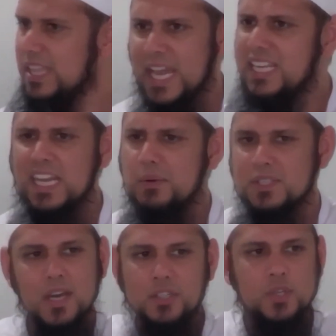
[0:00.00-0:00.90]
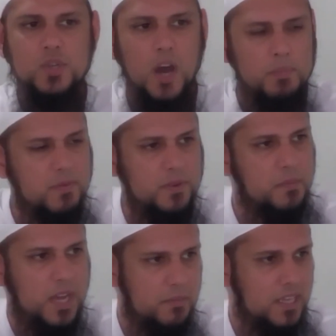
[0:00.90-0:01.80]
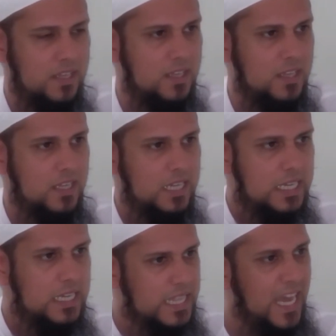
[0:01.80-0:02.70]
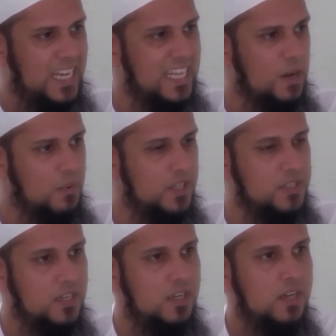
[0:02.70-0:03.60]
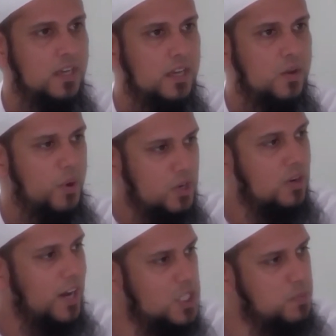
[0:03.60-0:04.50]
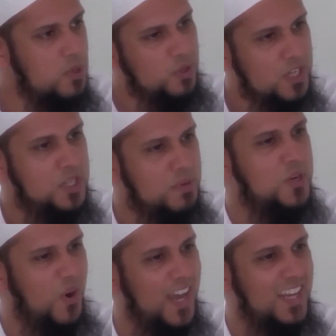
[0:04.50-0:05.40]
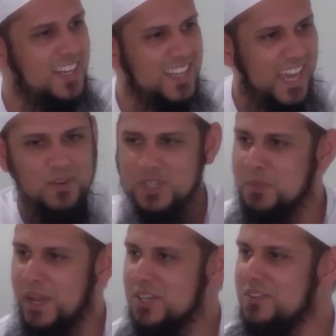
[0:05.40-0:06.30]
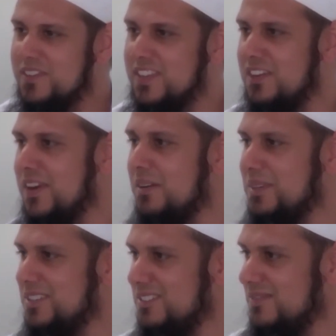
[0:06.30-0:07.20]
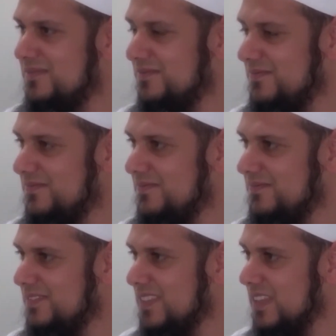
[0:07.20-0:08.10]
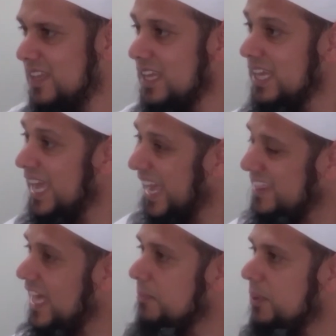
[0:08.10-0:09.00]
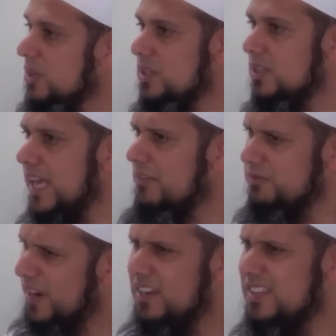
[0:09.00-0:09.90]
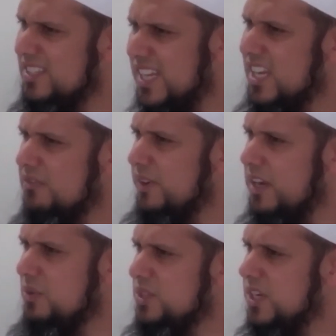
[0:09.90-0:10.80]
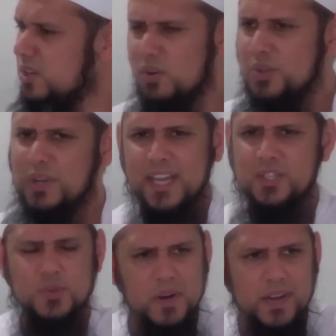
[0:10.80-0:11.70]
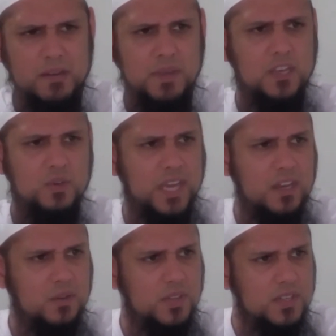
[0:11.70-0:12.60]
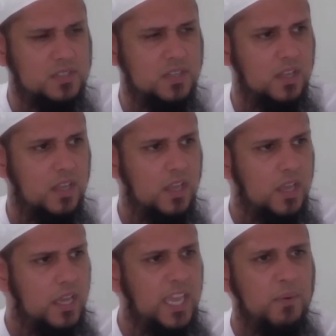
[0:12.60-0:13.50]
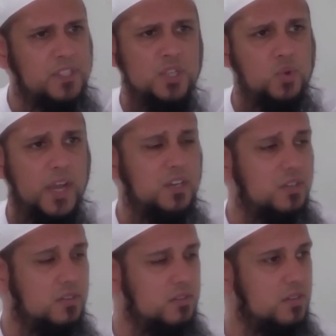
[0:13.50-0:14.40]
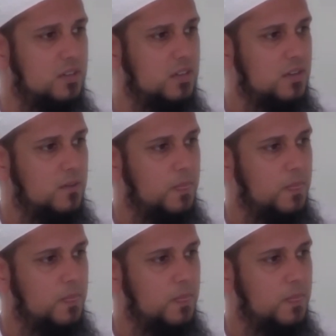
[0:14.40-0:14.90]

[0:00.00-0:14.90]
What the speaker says: the idea was not to stop him from coming. The idea was, when you're in a hospital, you need to be quiet and respectful of the environment. And that person, that friend, the second friend who said, no, you can't swear at me and you can't do this, he wasn't trying to